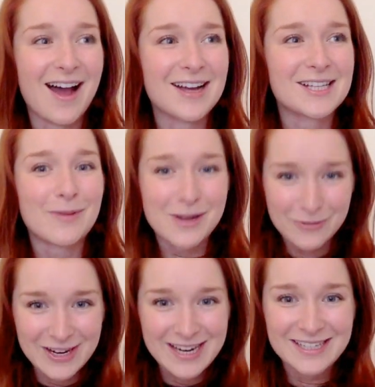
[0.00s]
So I
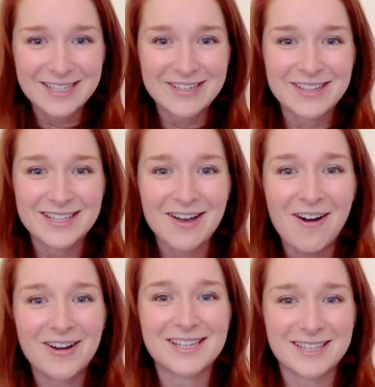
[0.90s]
agreed to do this
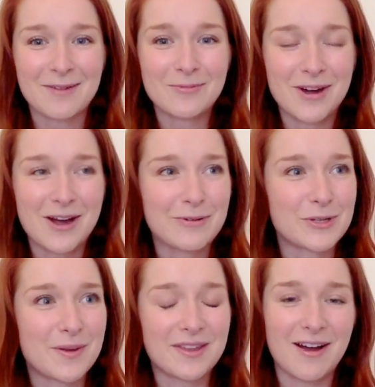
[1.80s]
harness stunt work,
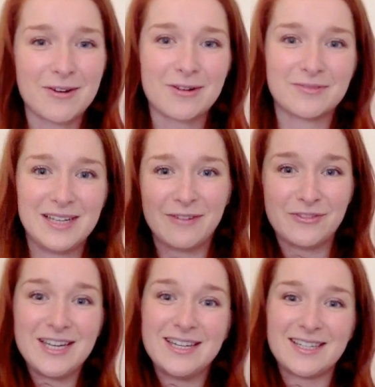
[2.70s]
which meant that I got
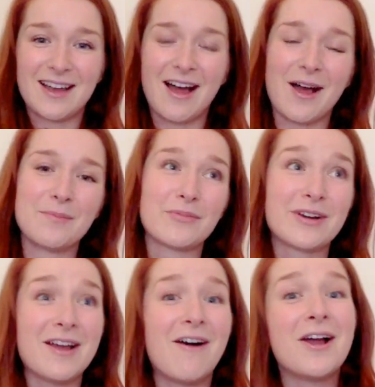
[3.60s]
lifted
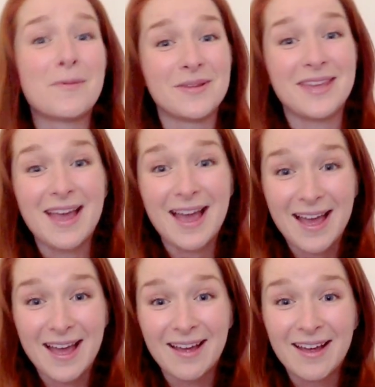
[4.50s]
pretty high up in the
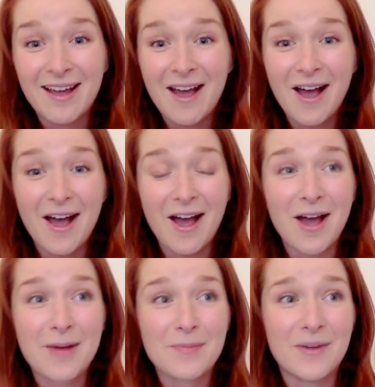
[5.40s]
air
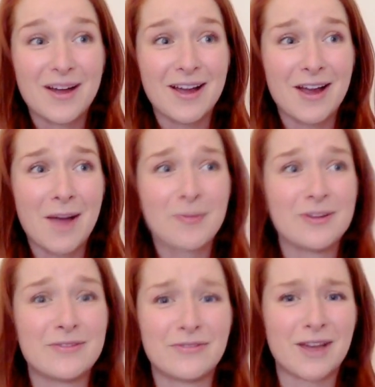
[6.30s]
by a couple
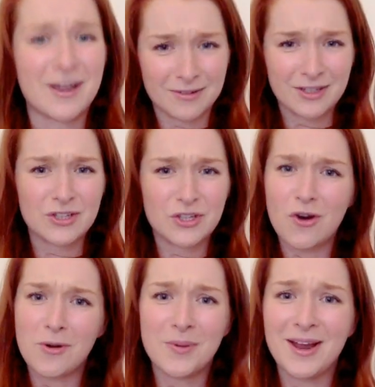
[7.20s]
of
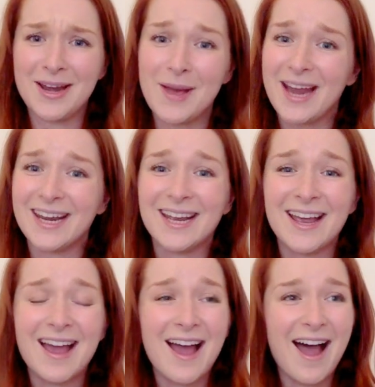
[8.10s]
strong, burly men,
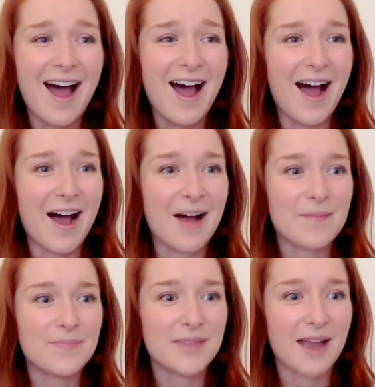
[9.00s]

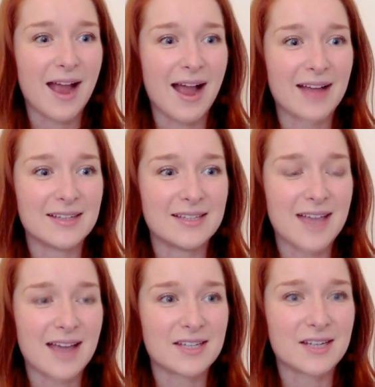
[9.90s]
and
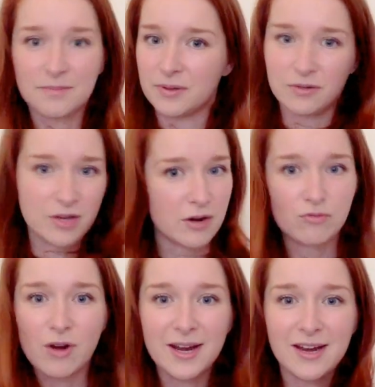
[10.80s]
ended up,
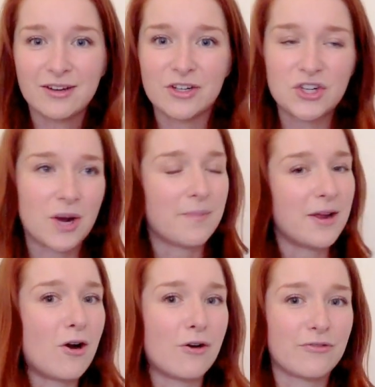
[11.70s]
running, jumping
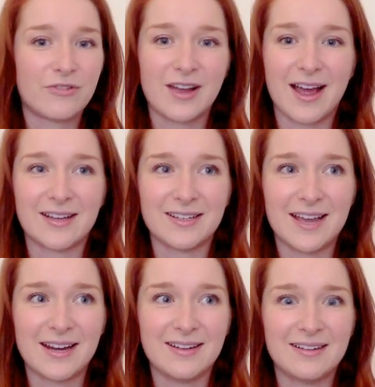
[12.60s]
off, and
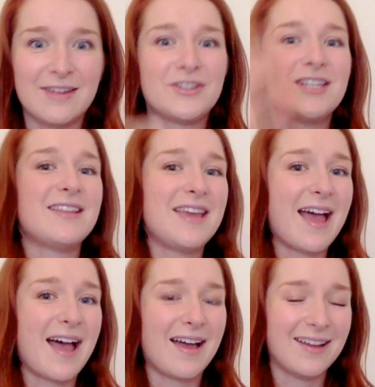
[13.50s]
getting lifted in the
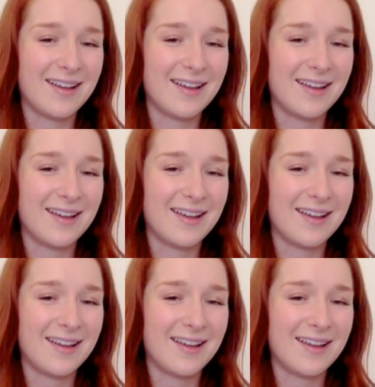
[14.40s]
air,